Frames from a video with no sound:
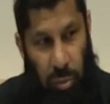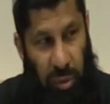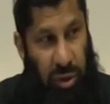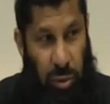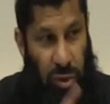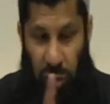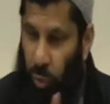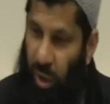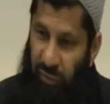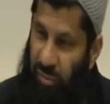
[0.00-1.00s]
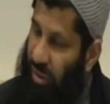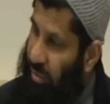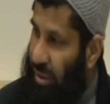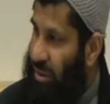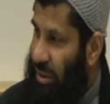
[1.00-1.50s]
But this was not the way of
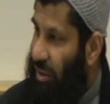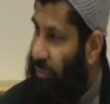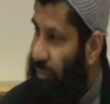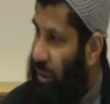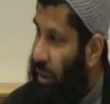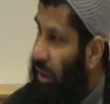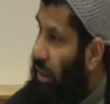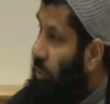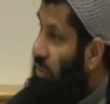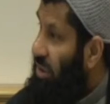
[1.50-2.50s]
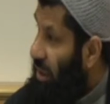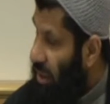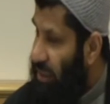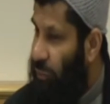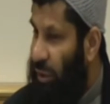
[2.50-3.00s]
Ibrahim alayhi salam. He wanted to
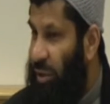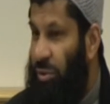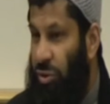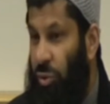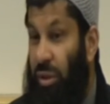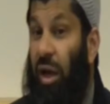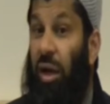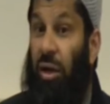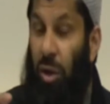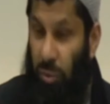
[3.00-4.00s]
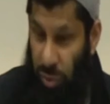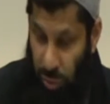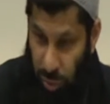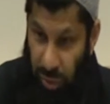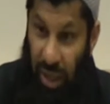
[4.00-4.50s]
leave what he was doing and go to
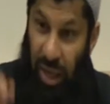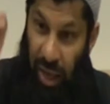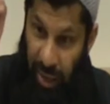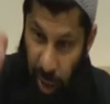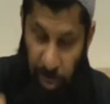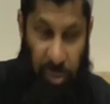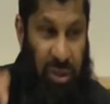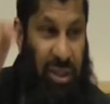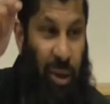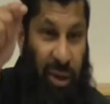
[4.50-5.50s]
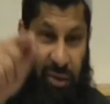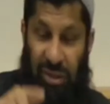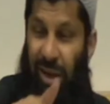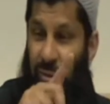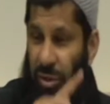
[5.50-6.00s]
Lut and help him in his da'wah and give
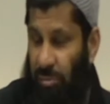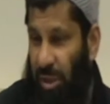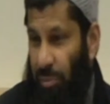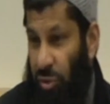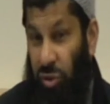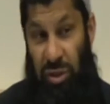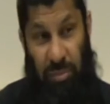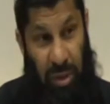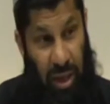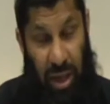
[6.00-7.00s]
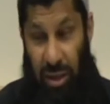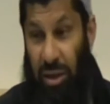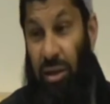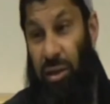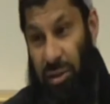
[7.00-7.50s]
da'wah to his people. So these
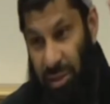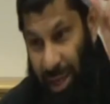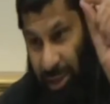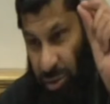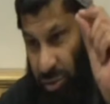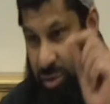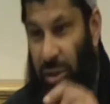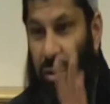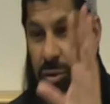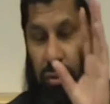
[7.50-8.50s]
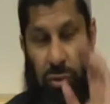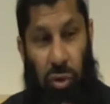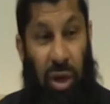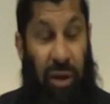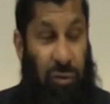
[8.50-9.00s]
malaika, these angels, do
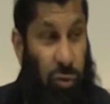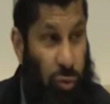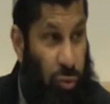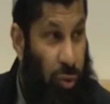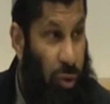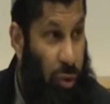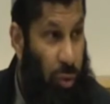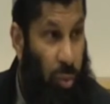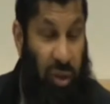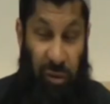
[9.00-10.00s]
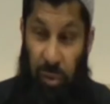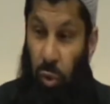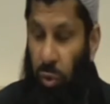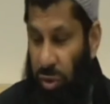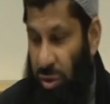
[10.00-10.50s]
not have to do what they've been
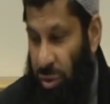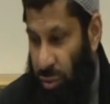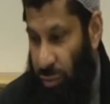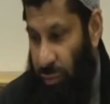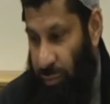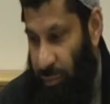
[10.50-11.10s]
ordered to do.